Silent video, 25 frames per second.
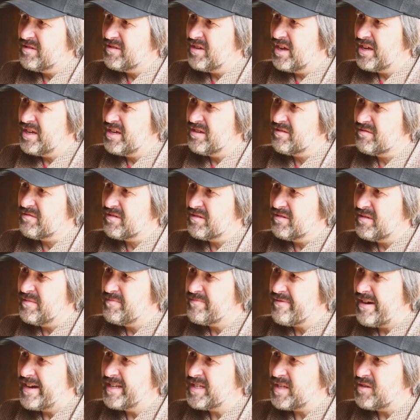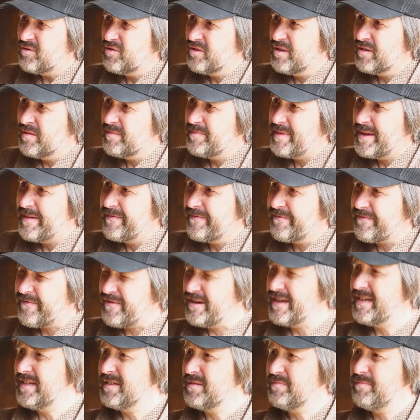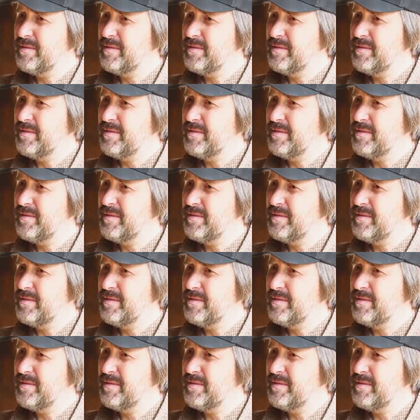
you going to embrace it, or are you a bit freaked